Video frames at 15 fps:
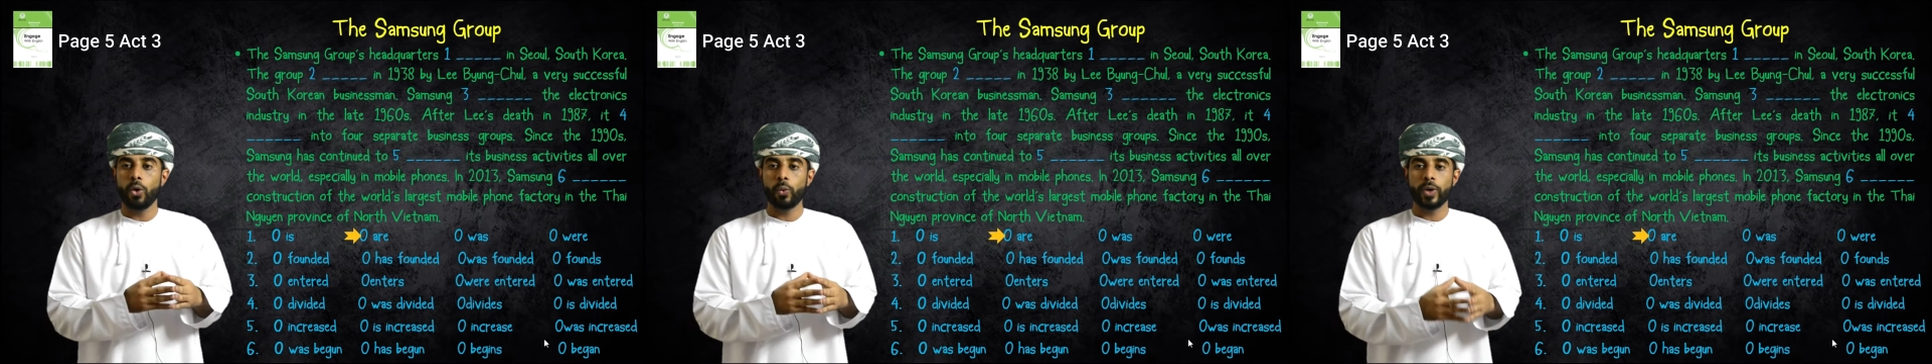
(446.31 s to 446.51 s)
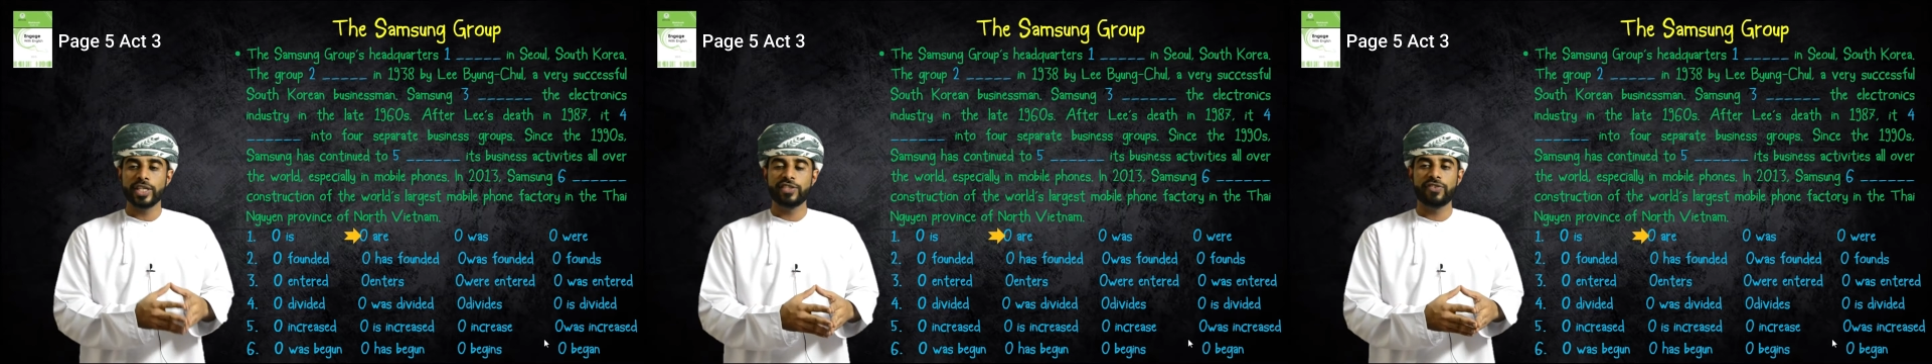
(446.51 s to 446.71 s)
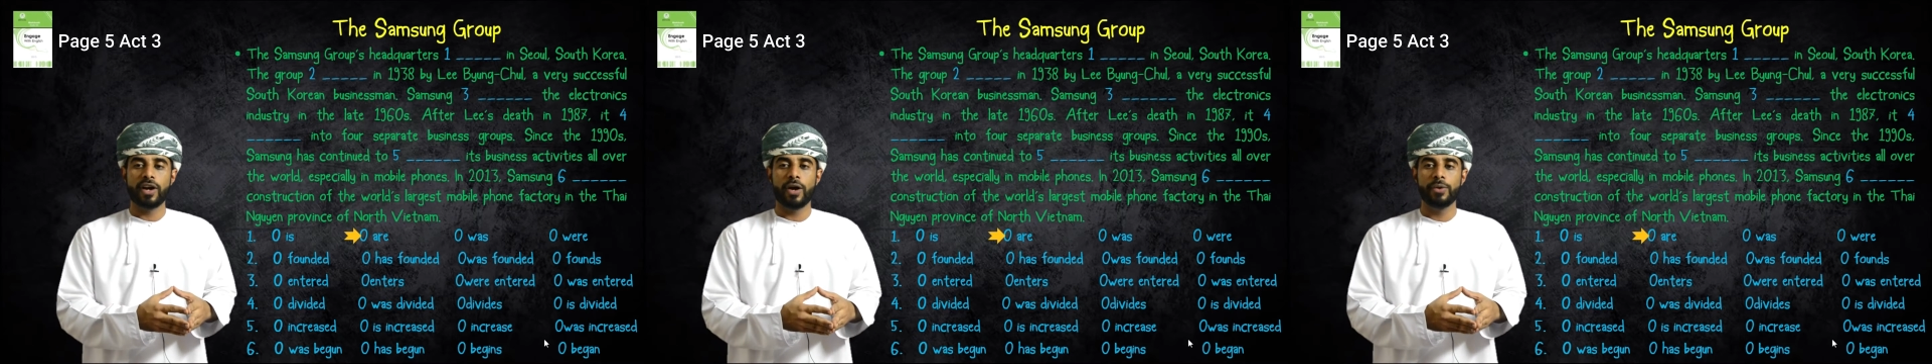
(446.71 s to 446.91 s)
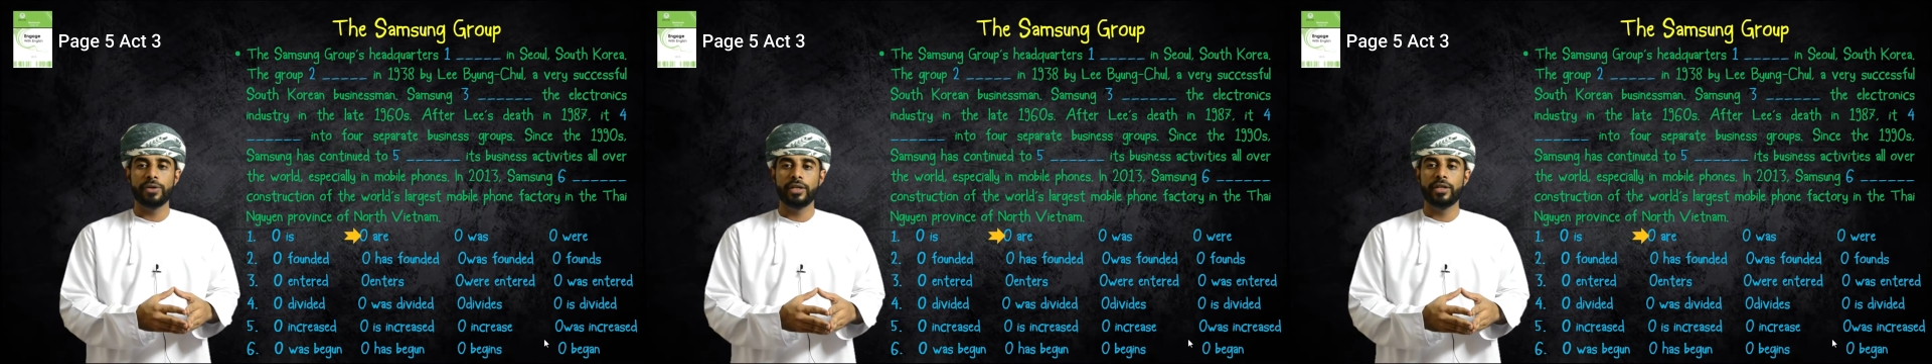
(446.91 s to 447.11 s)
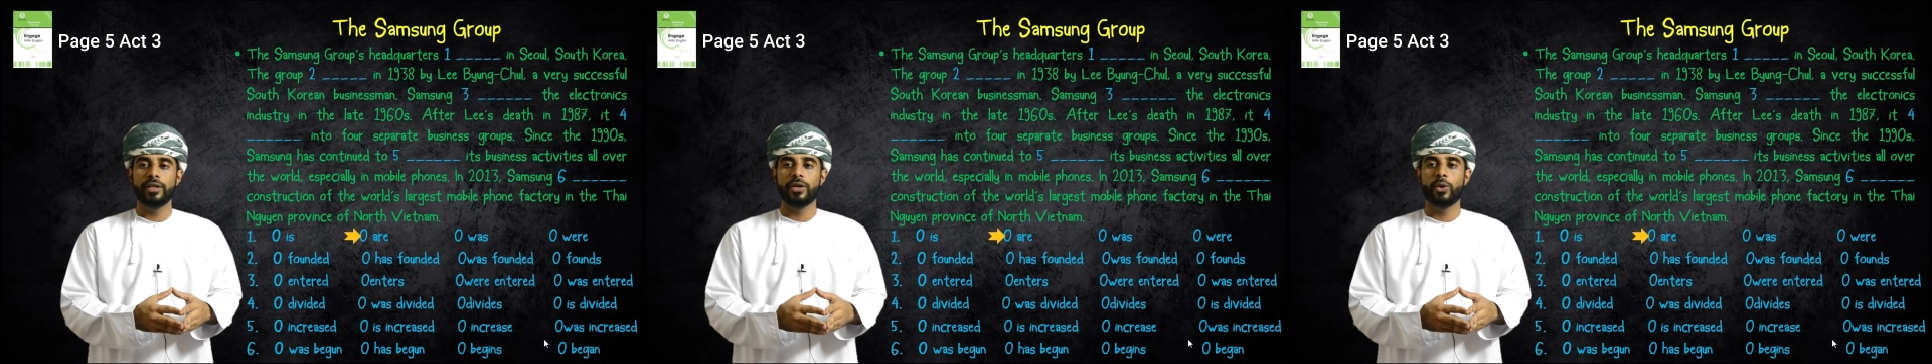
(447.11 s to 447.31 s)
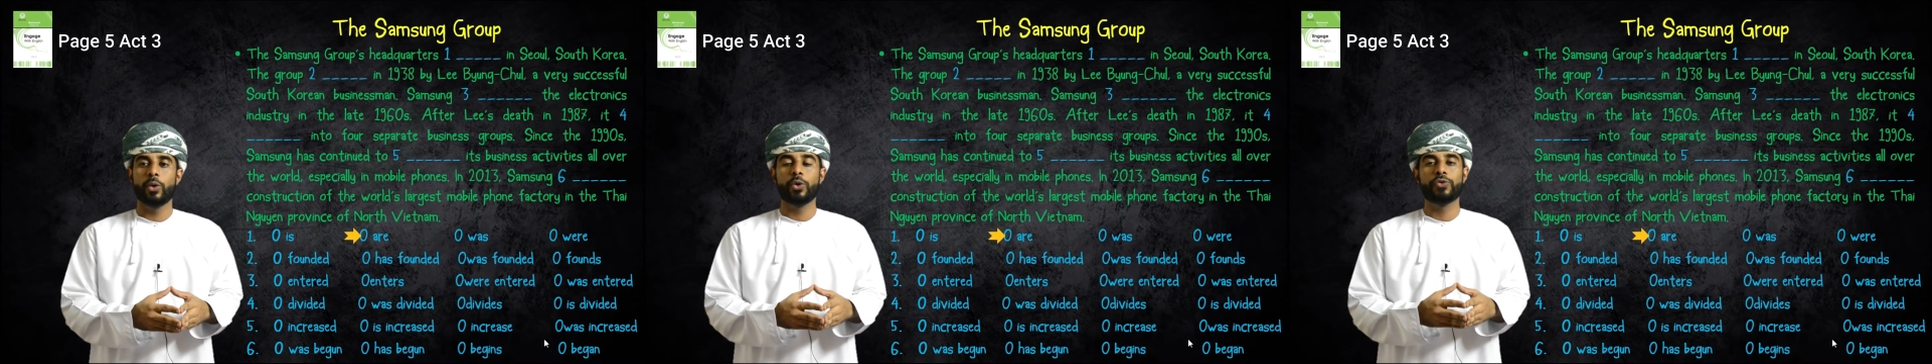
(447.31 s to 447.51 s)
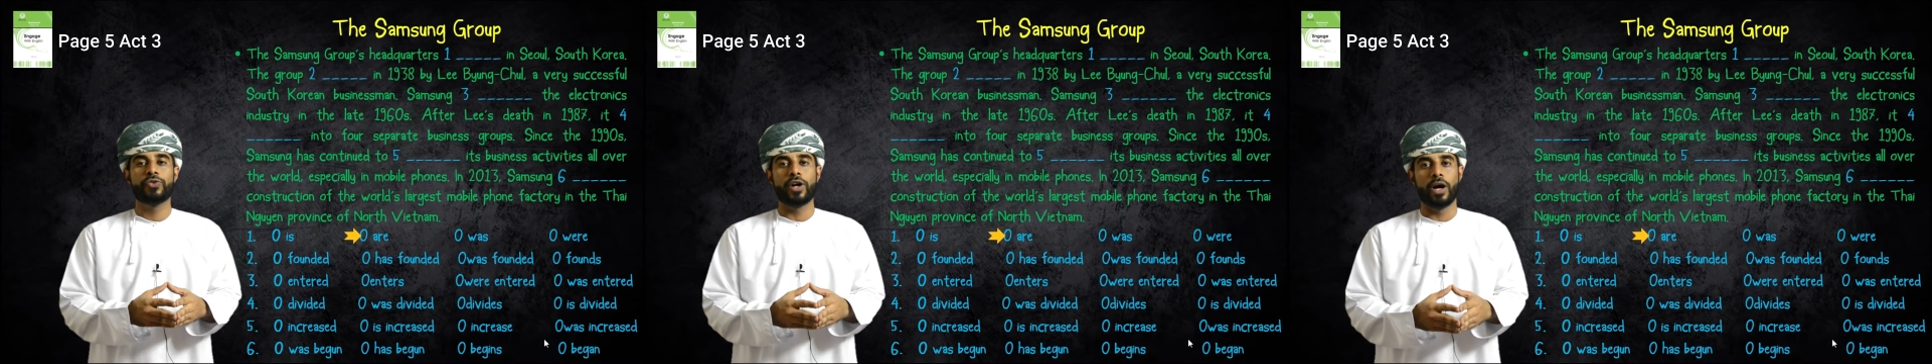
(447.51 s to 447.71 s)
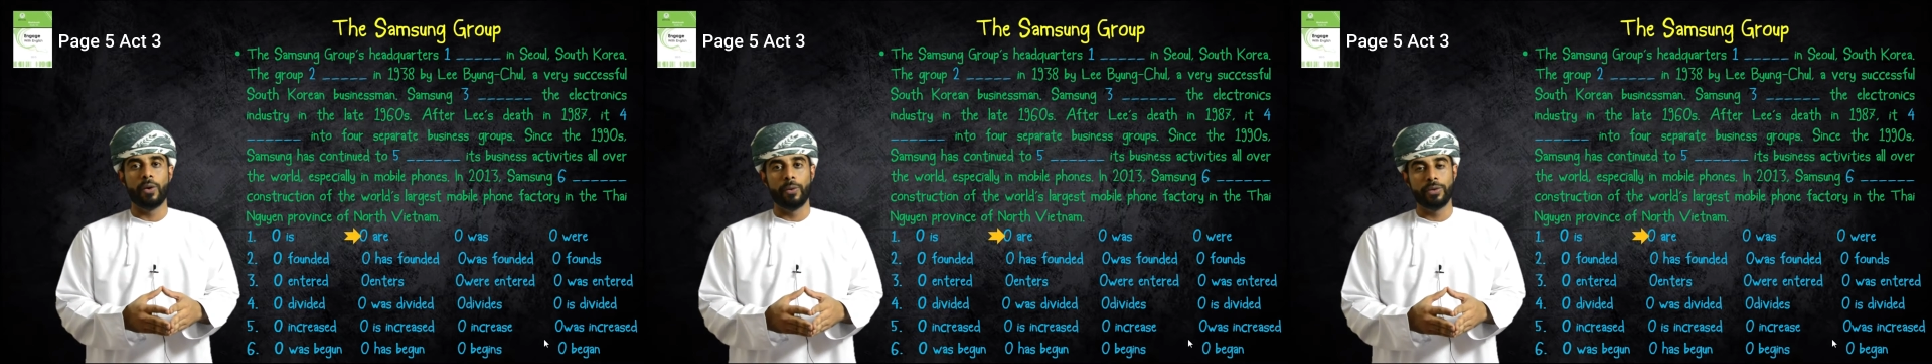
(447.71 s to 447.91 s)
was founded, or
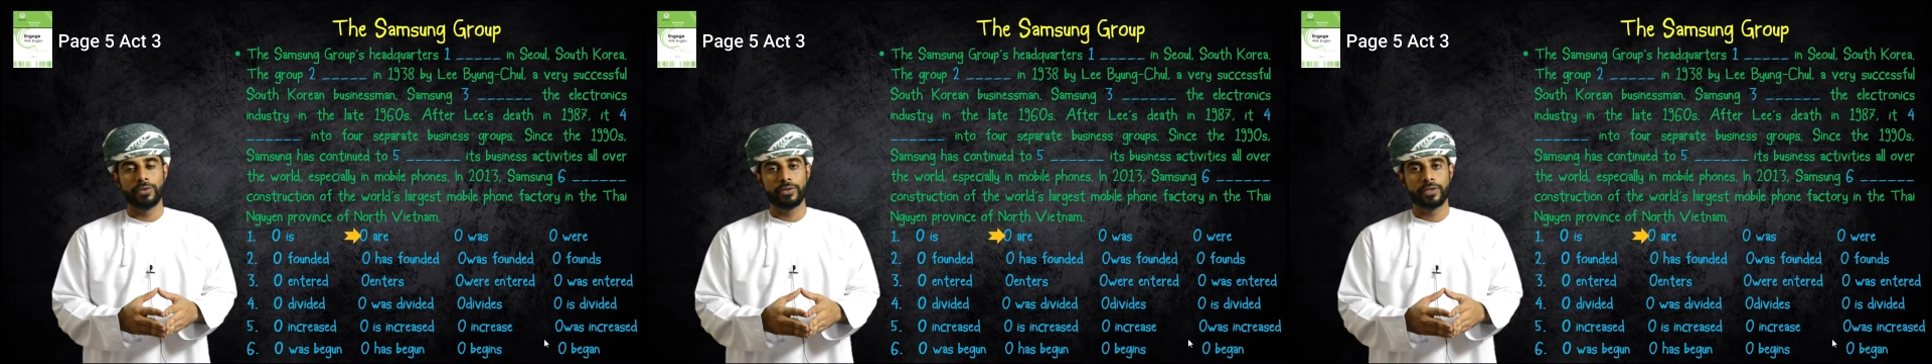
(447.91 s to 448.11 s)
found?